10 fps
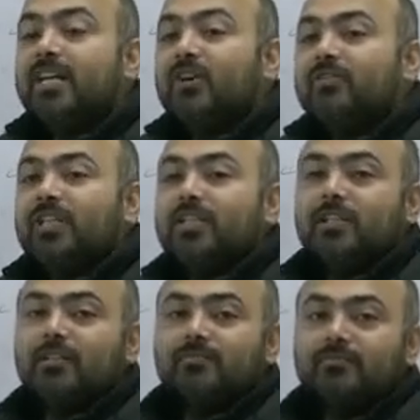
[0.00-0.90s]
of the
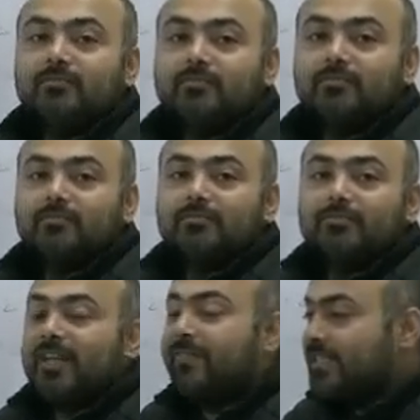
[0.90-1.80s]
term
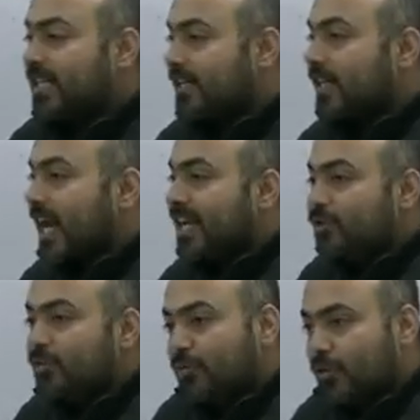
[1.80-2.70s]
when we say the right
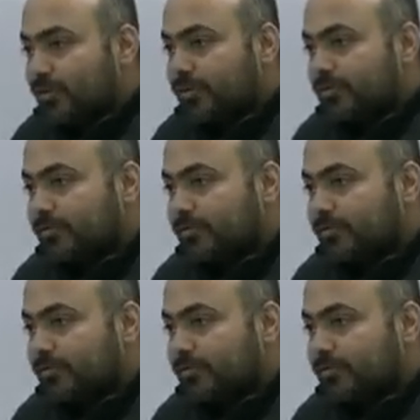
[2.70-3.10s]
to vote?